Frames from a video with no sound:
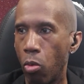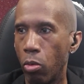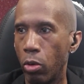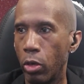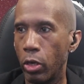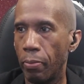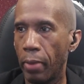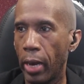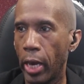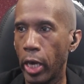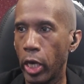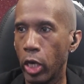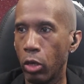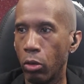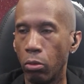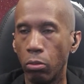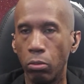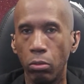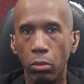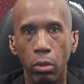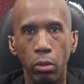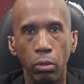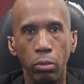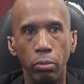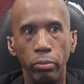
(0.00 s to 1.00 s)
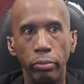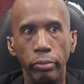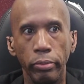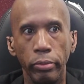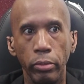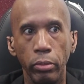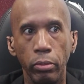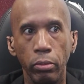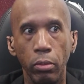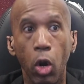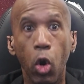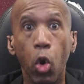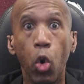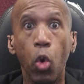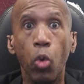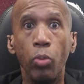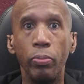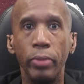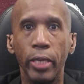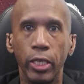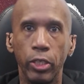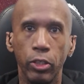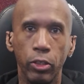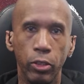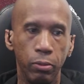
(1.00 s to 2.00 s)
in my home
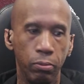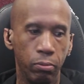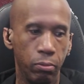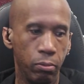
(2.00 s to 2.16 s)
nation.